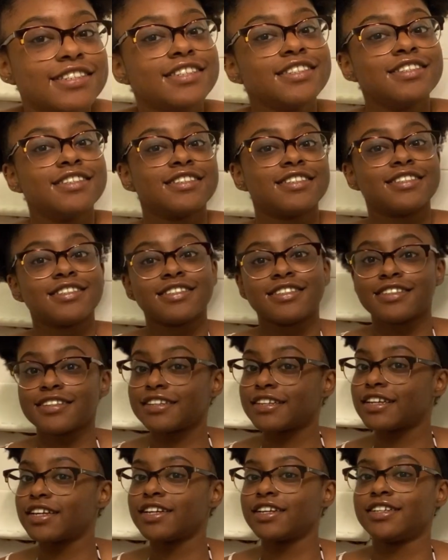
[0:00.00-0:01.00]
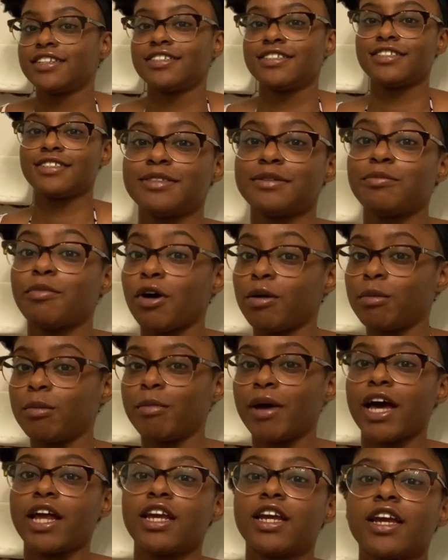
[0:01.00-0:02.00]
This is
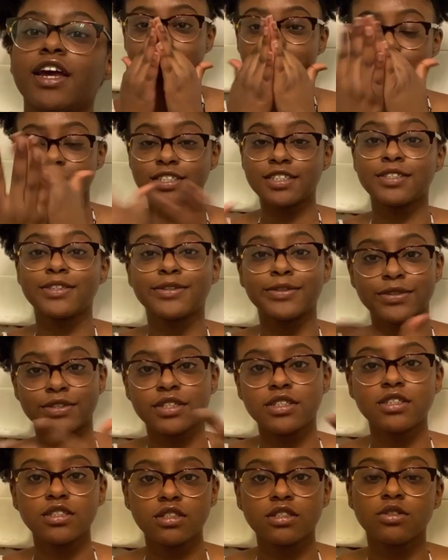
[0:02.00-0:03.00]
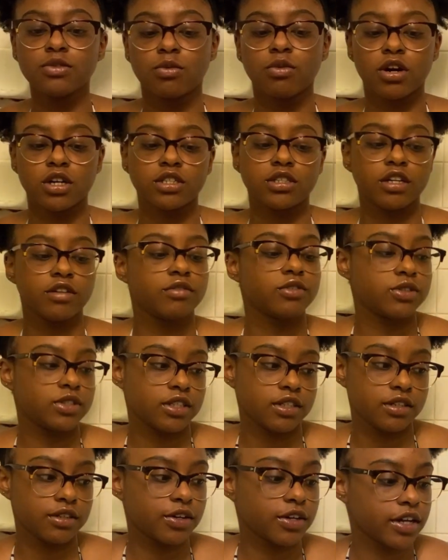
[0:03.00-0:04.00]
problematic. This is the wash day
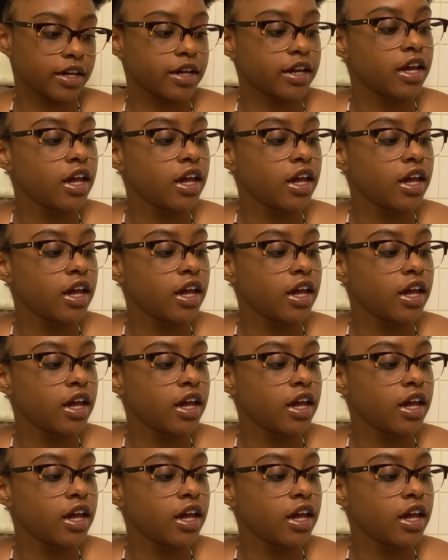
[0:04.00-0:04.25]
routine. Okay,